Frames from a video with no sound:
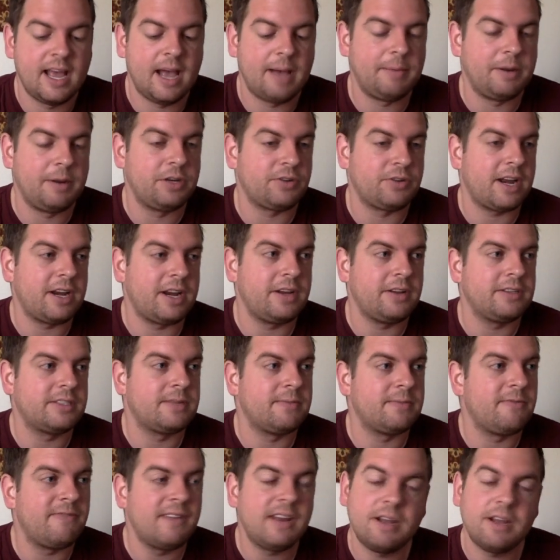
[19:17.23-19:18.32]
I'm going to try to do
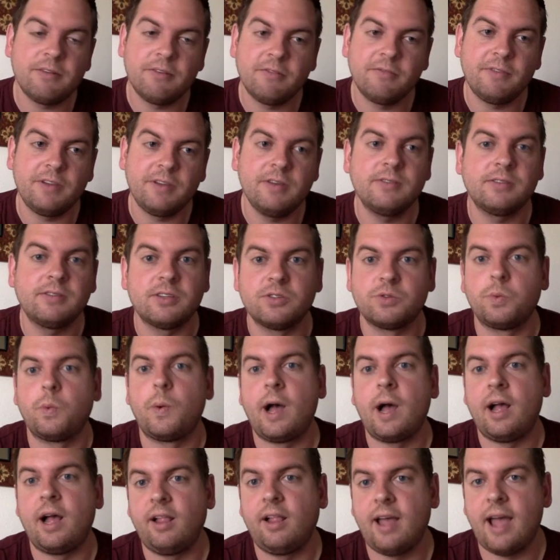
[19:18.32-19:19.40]
some video reviews as
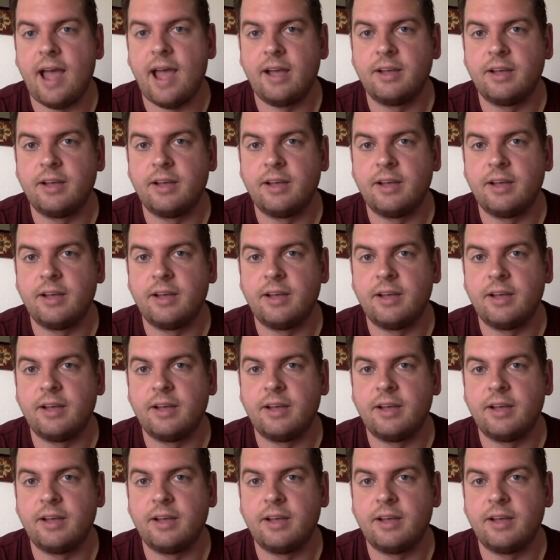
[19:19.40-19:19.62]
well